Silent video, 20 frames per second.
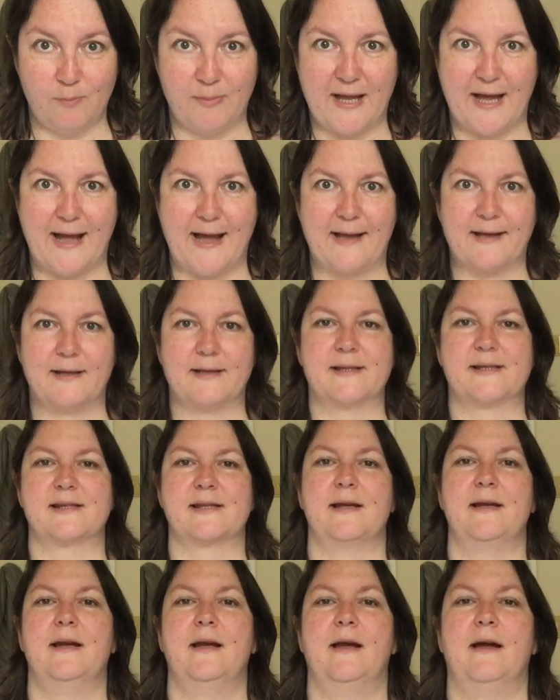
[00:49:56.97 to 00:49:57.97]

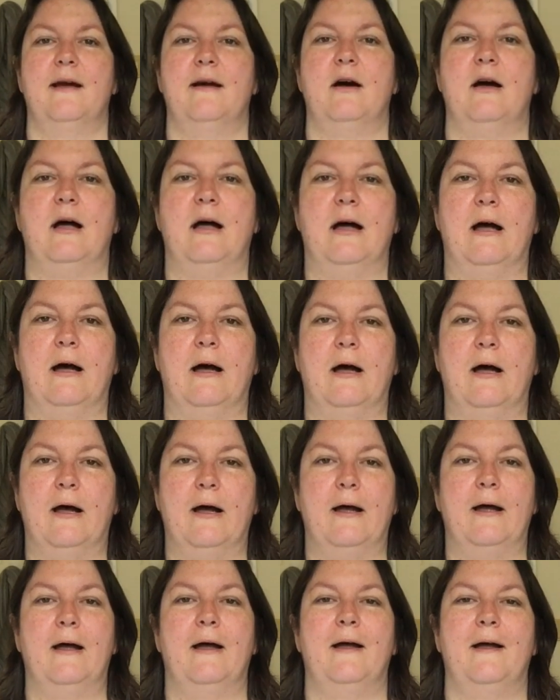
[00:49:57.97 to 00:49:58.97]
bags
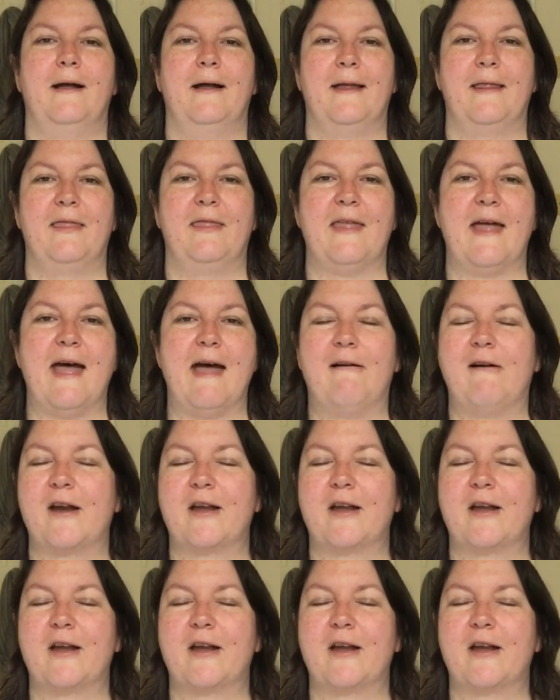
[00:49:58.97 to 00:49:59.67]
there.